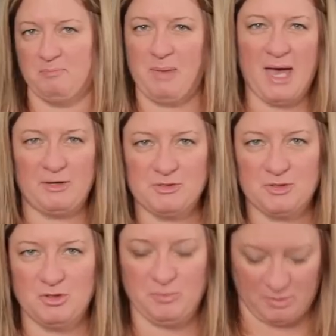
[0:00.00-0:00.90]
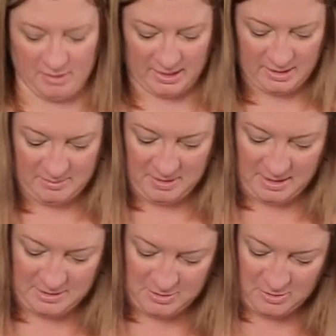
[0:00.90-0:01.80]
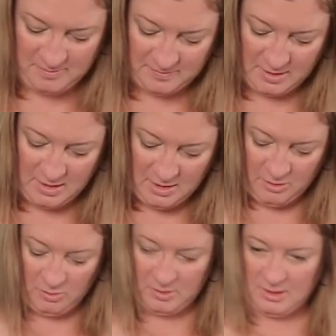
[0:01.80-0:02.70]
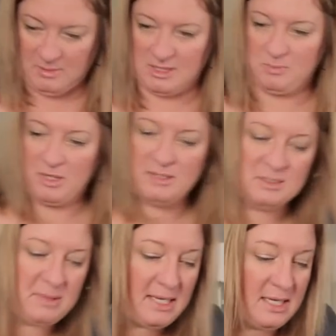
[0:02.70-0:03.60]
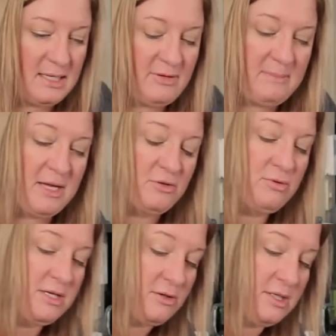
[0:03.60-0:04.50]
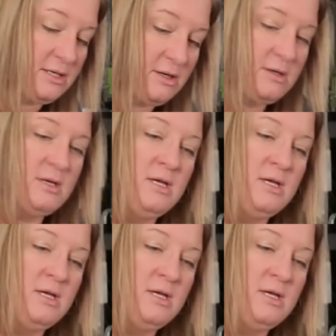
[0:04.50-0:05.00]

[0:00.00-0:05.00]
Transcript: batter scoop or my cupcake scoop. Ooh, and let me spray this pan. I've got my griddle here